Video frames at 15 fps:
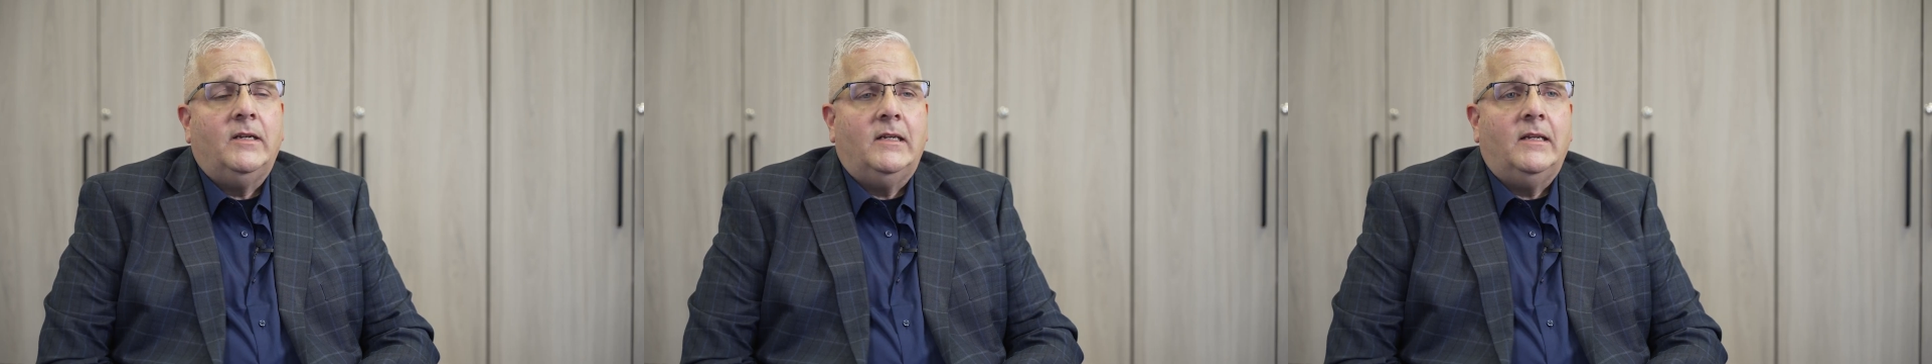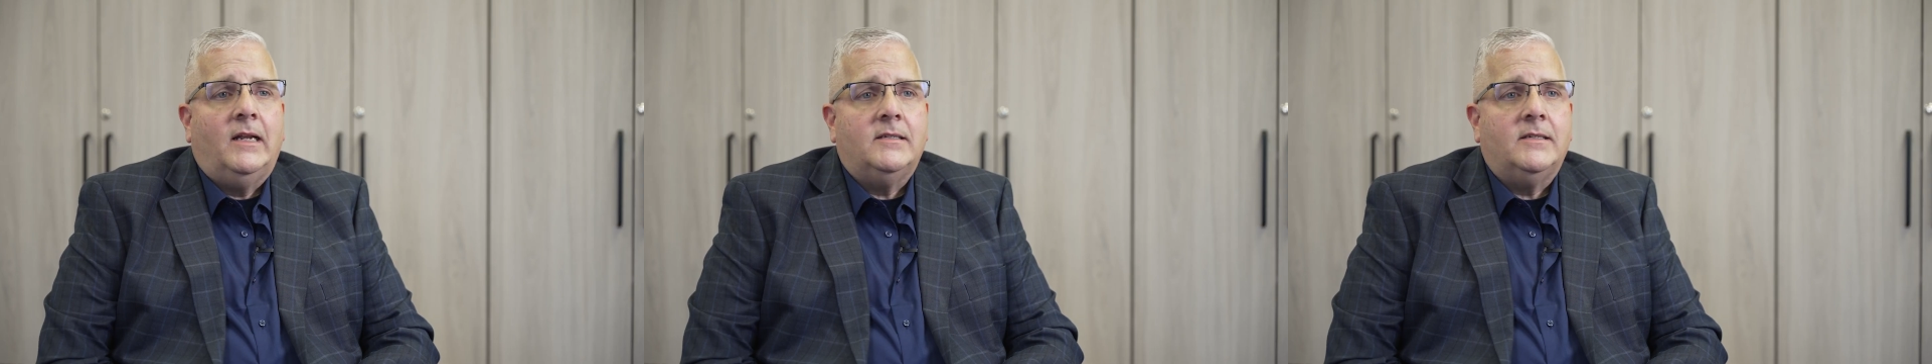
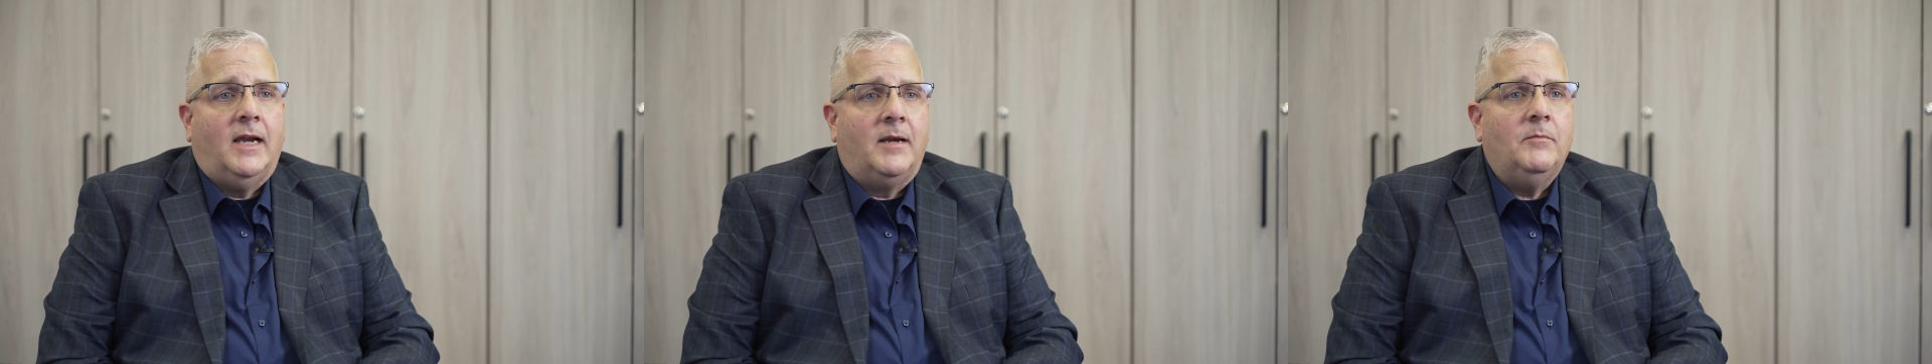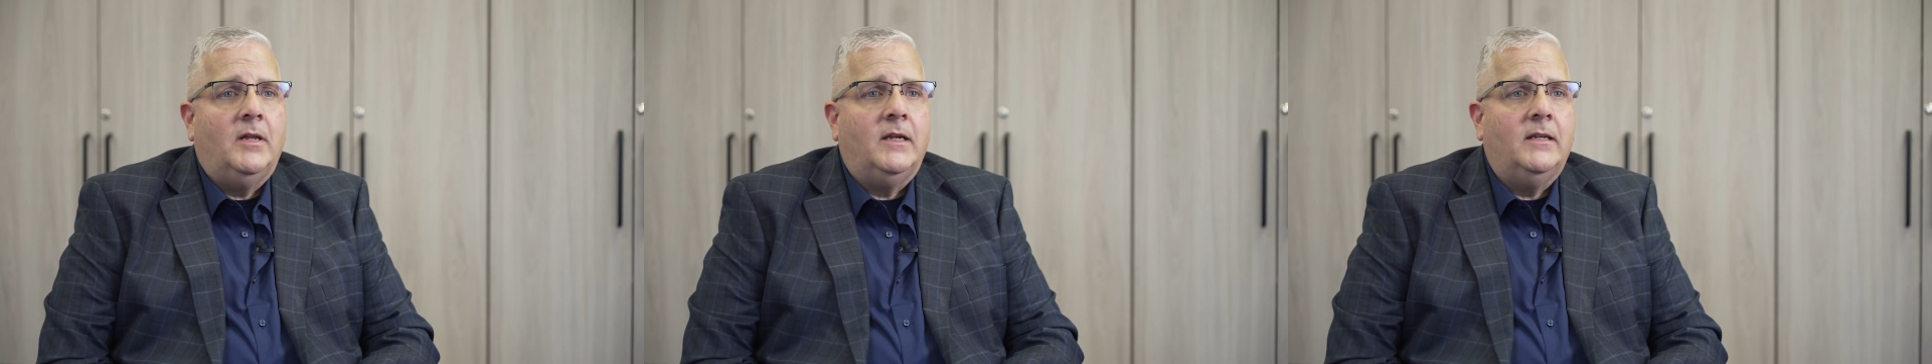in that
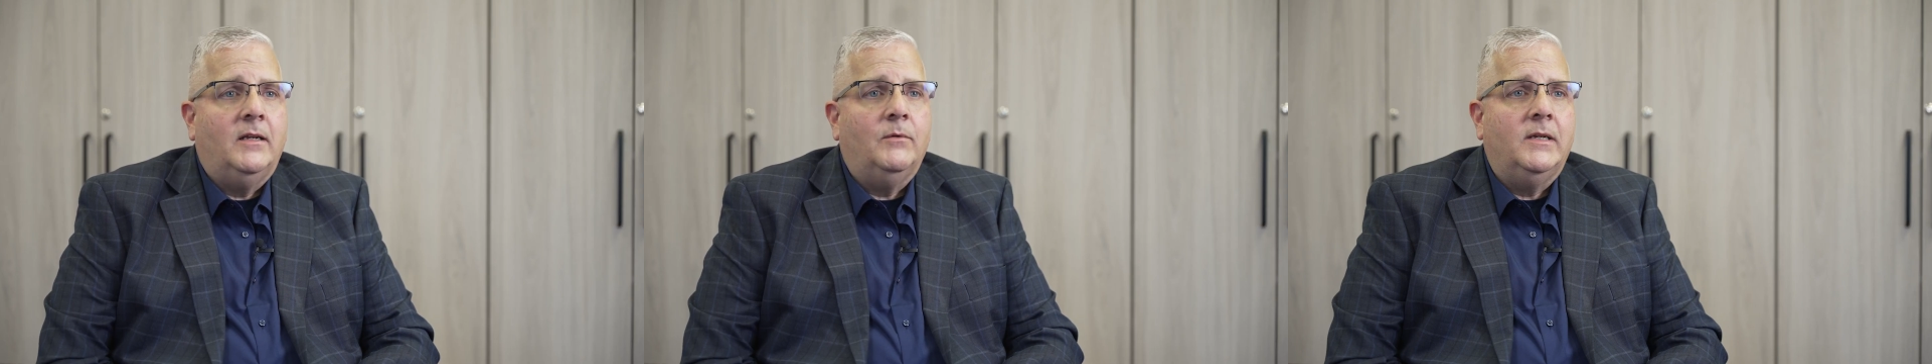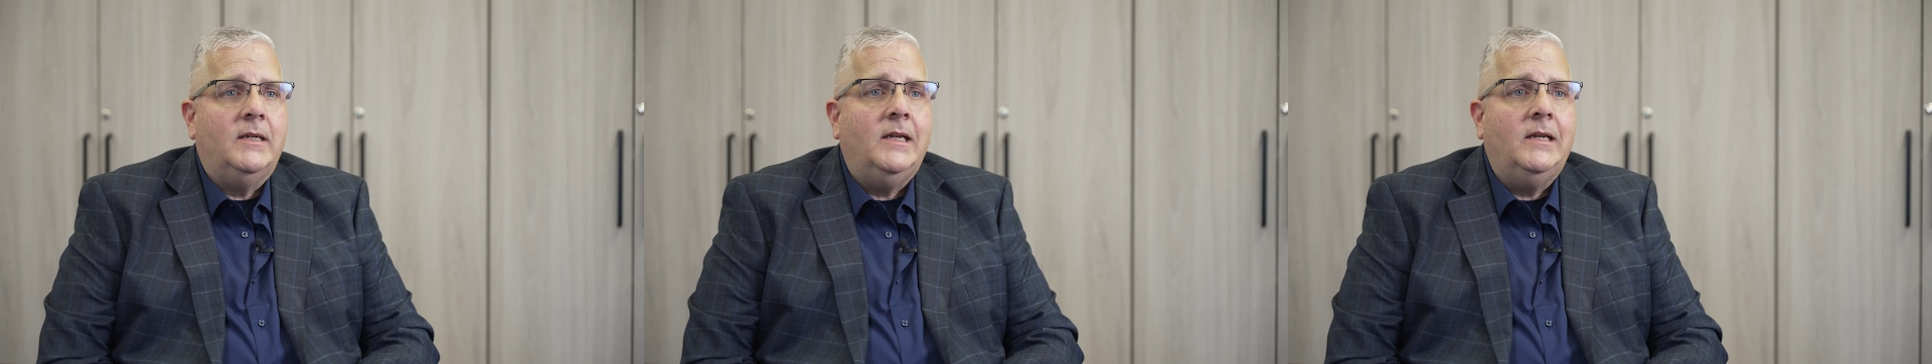timeline that
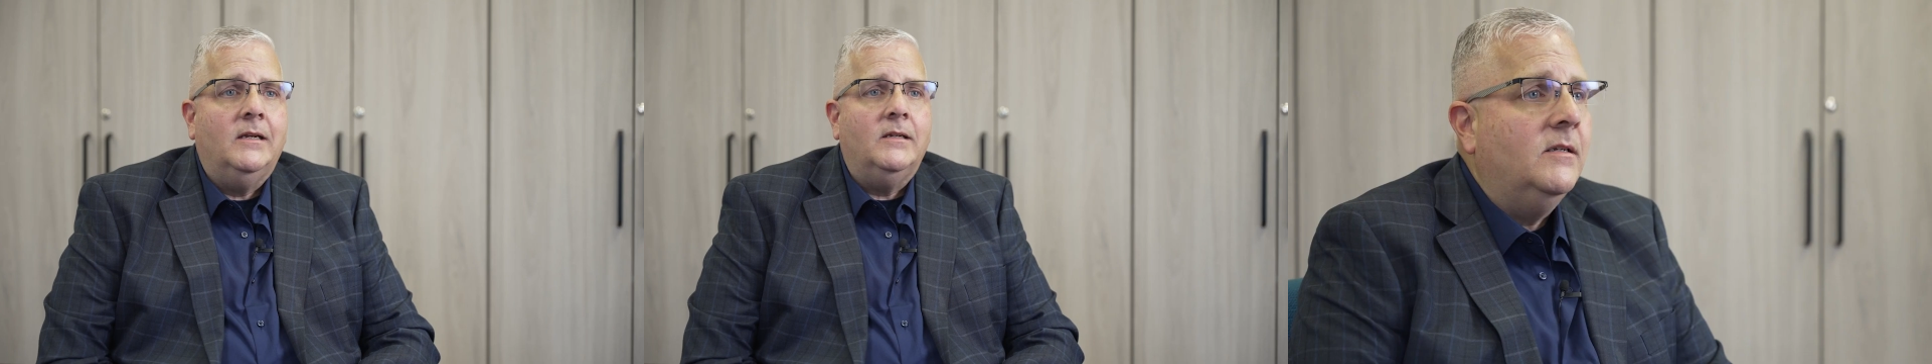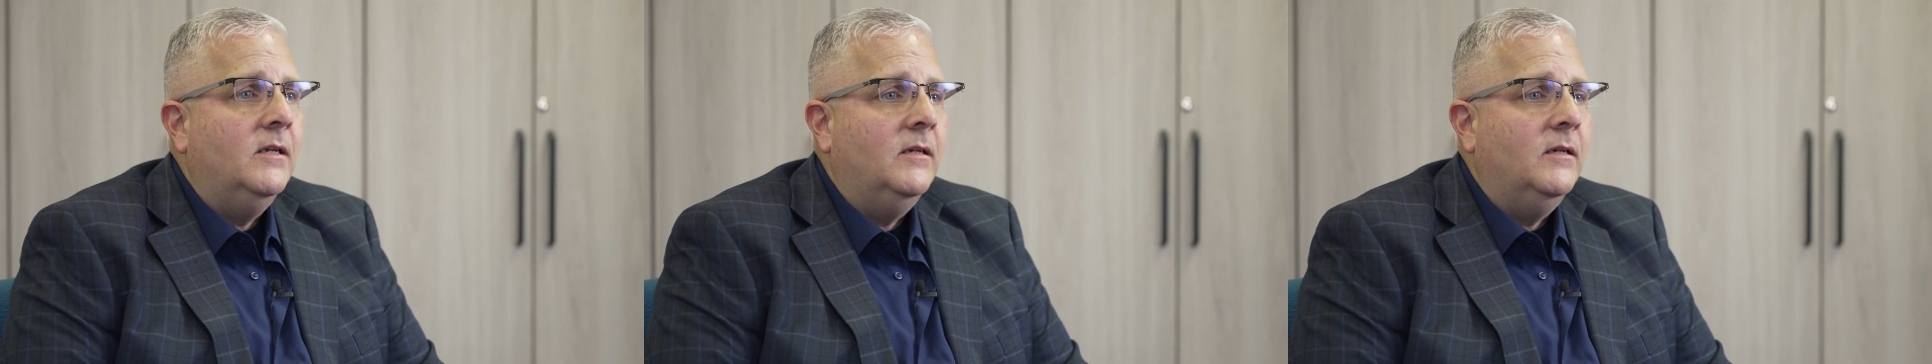we needed.